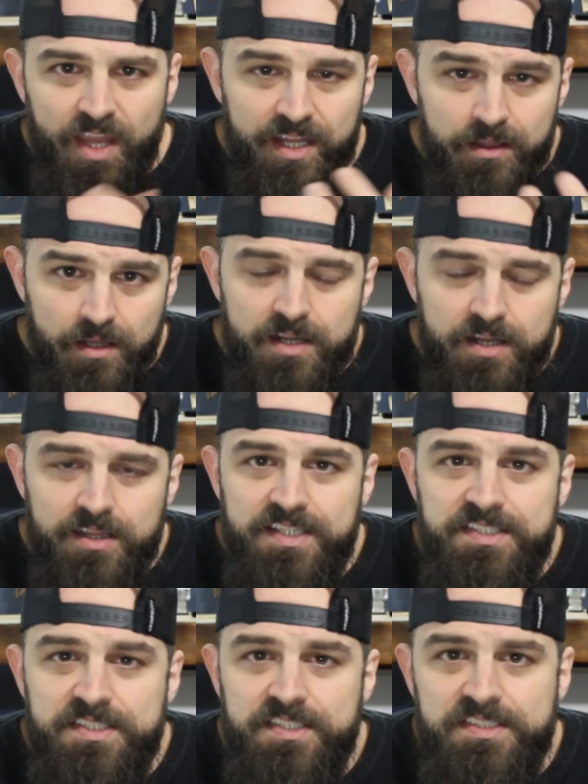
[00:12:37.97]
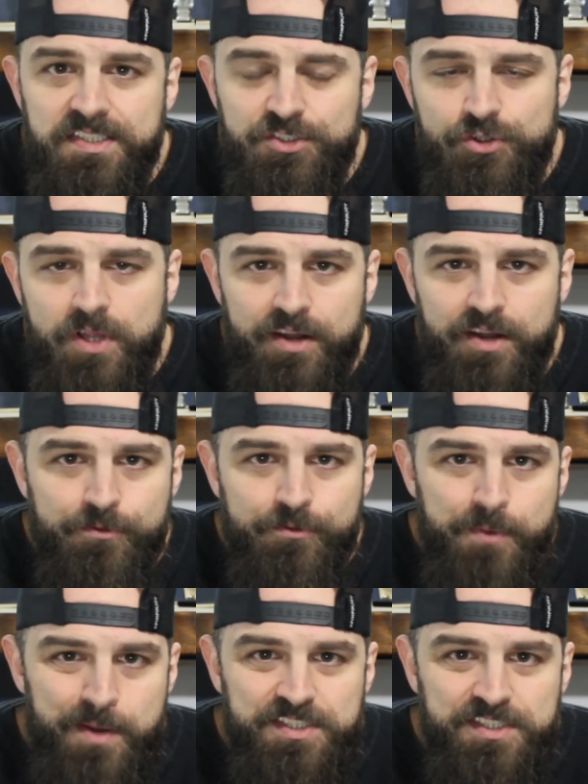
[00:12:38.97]
And luckily, it's an essential item
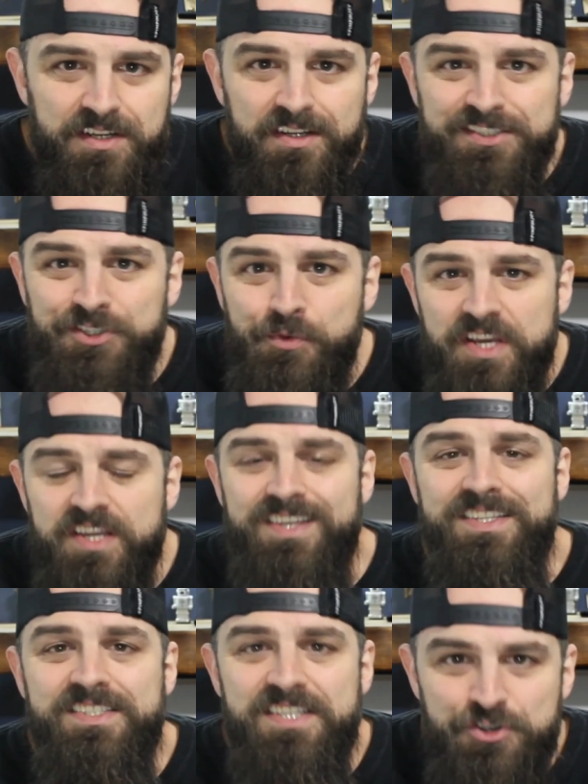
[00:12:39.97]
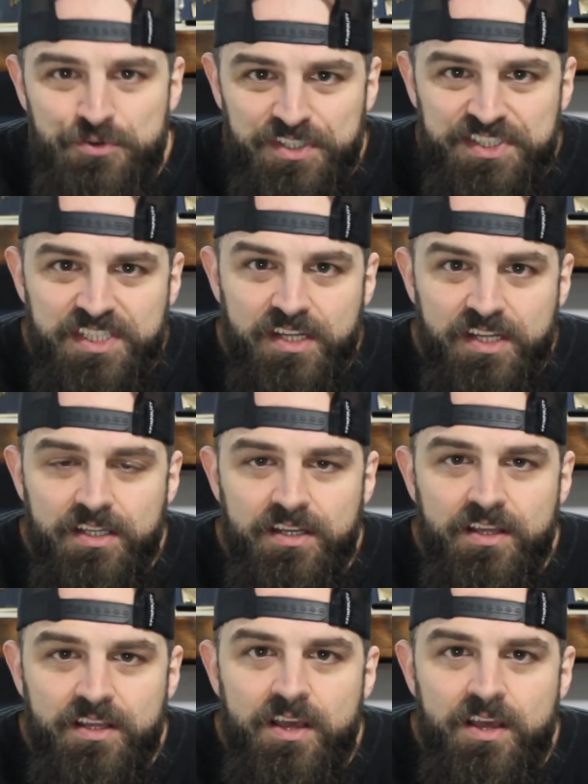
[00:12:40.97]
from Amazon, so we can continue to sell it.